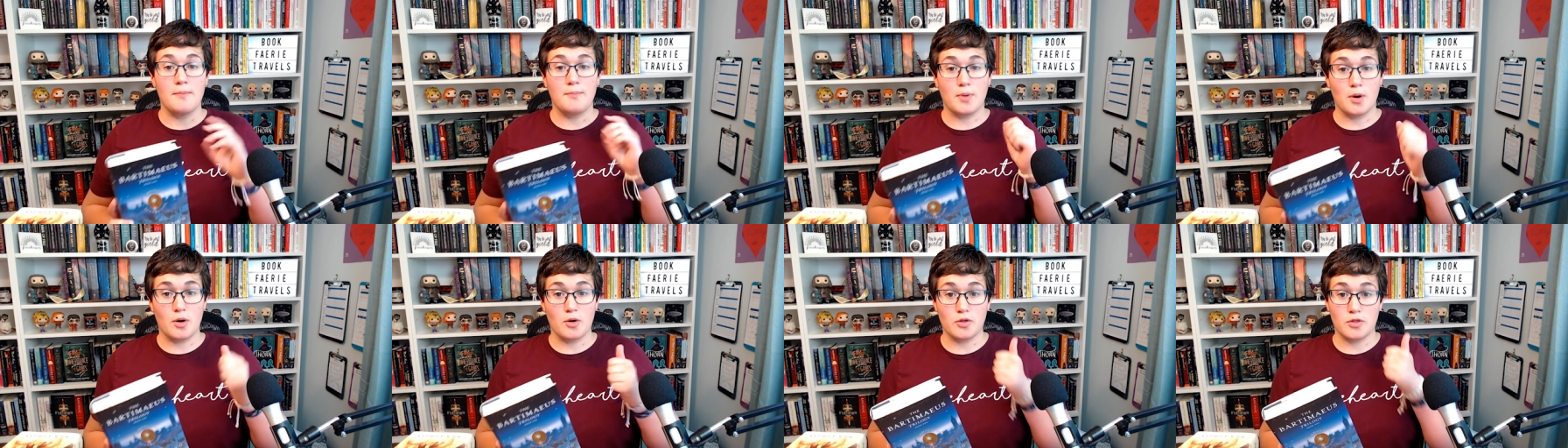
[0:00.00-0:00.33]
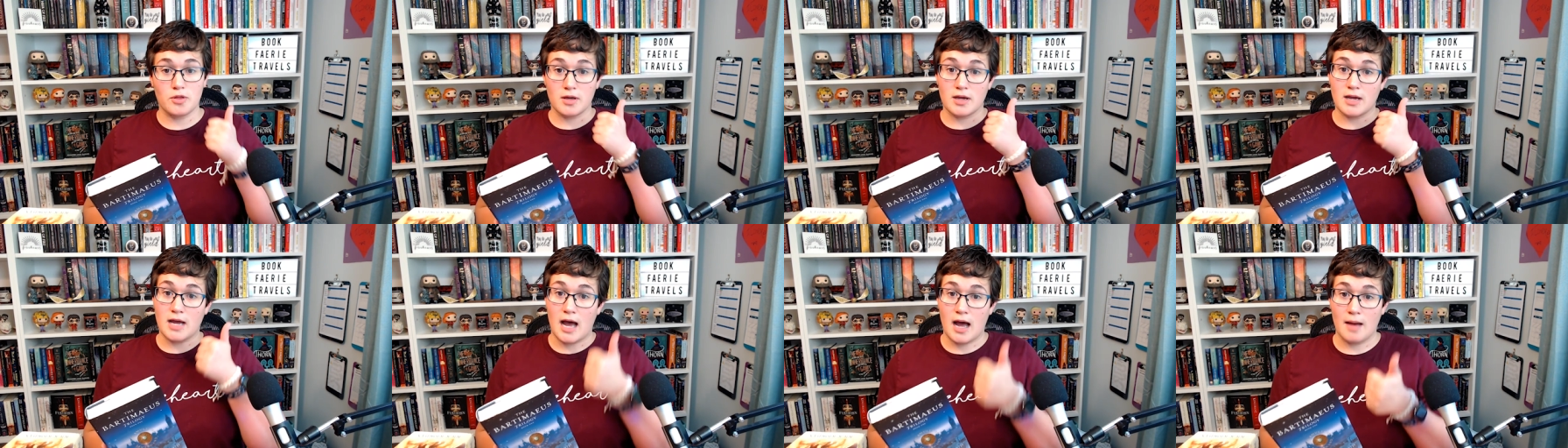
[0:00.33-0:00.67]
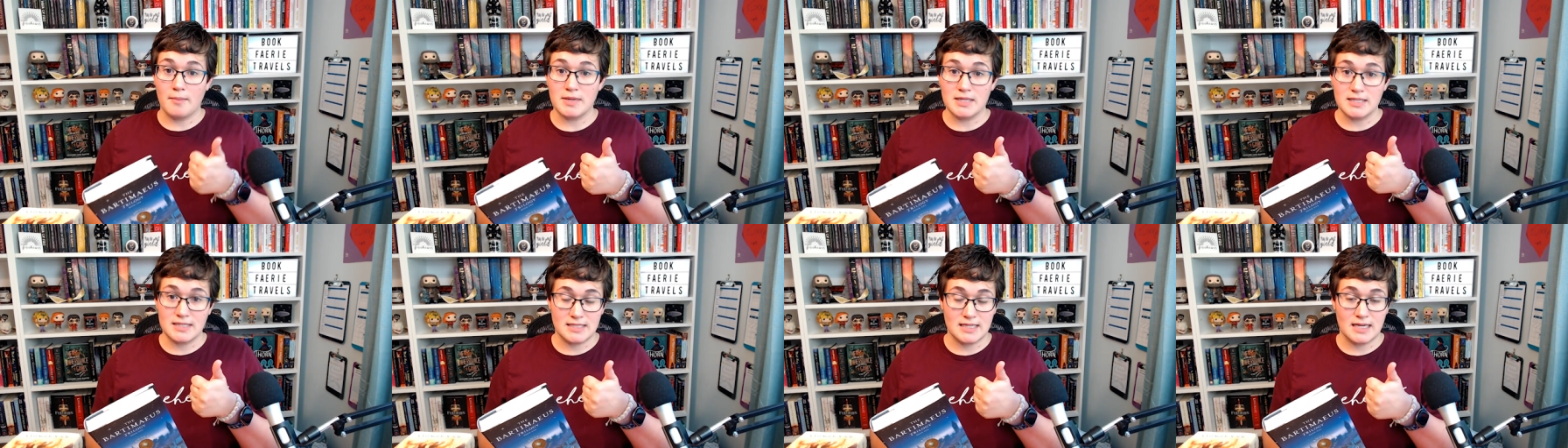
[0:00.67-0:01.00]
both
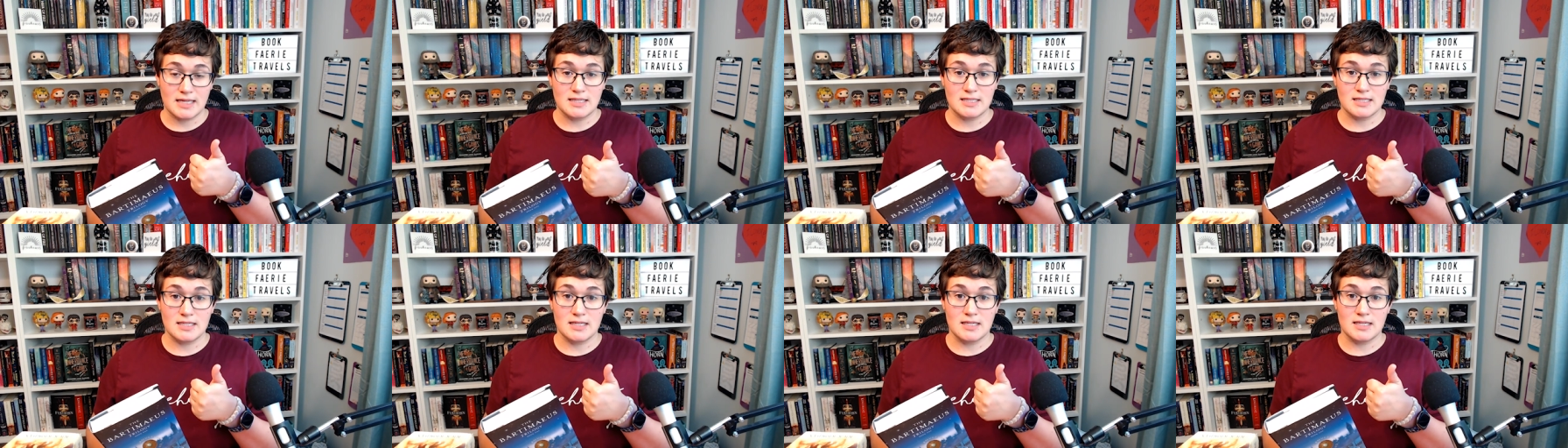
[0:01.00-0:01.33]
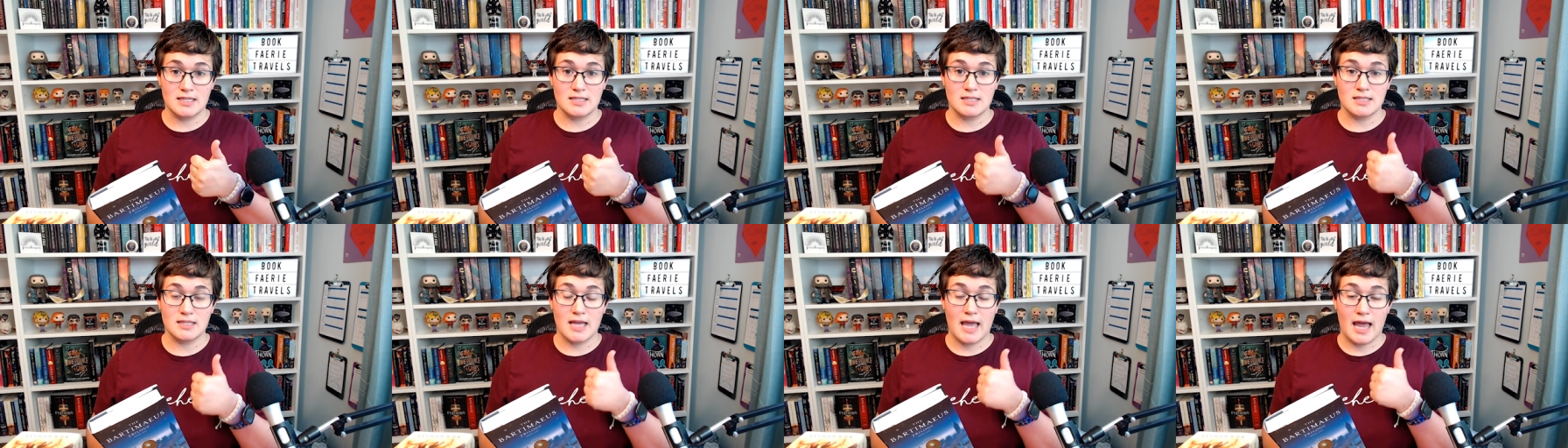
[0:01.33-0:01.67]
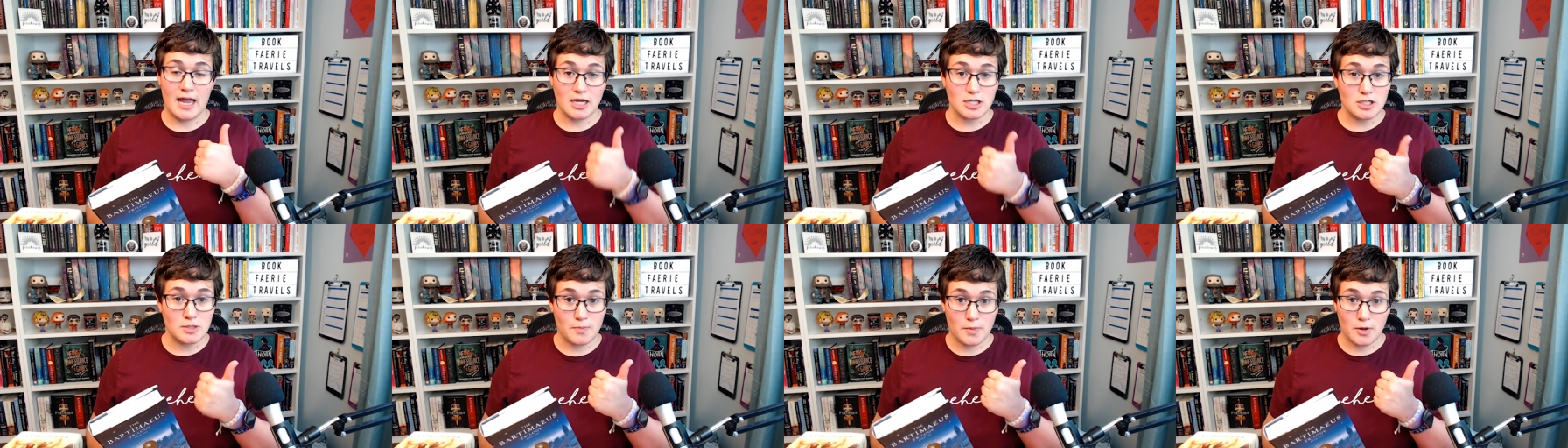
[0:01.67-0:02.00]
Common Sense's
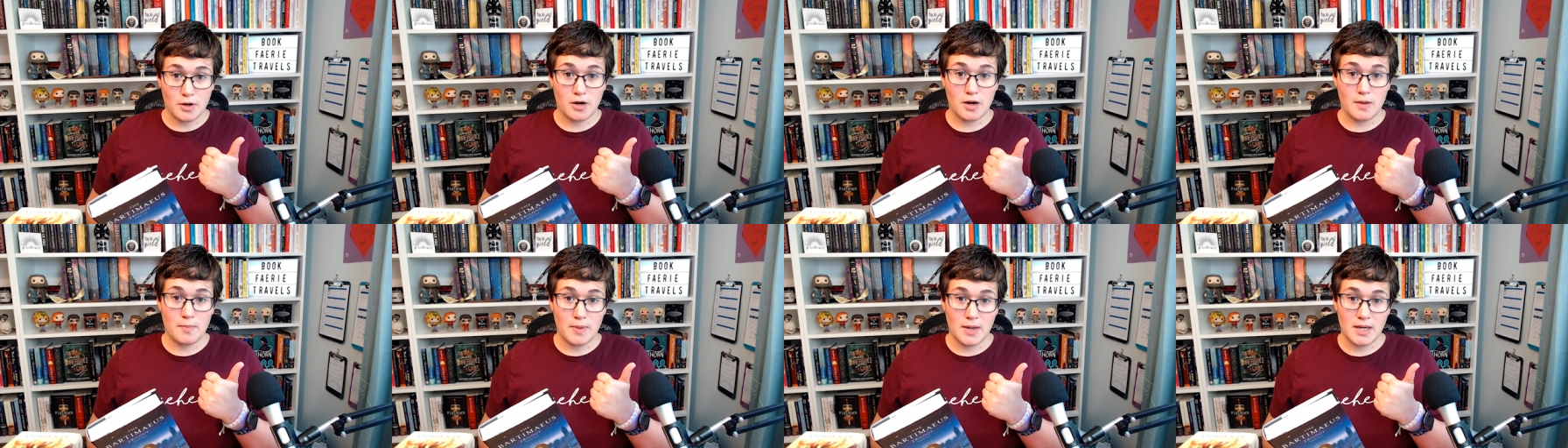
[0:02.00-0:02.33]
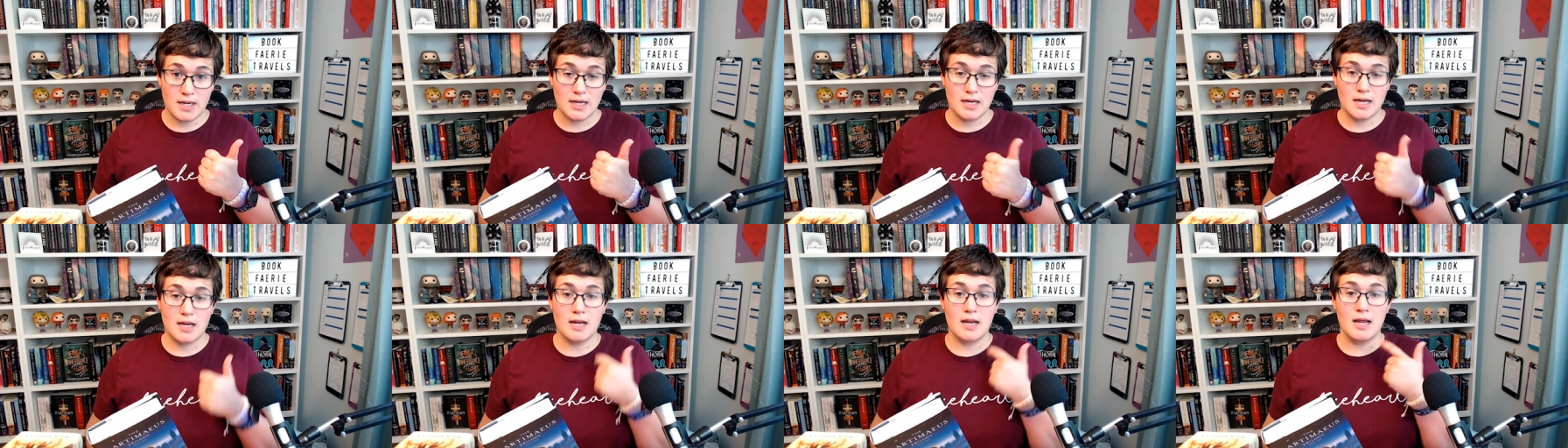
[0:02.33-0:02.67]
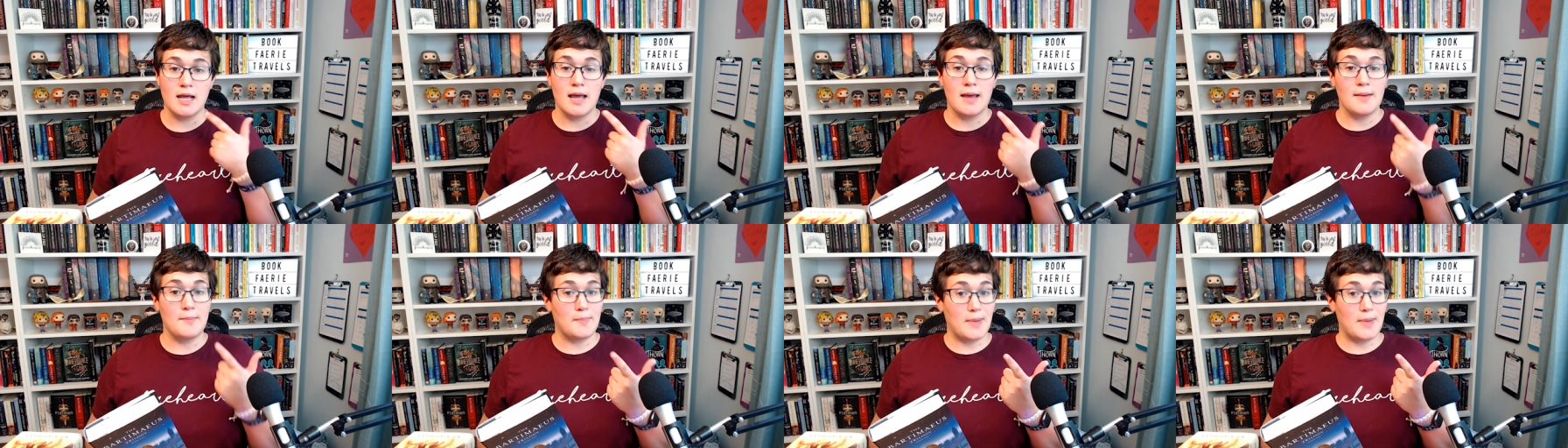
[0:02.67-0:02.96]
expert opinion,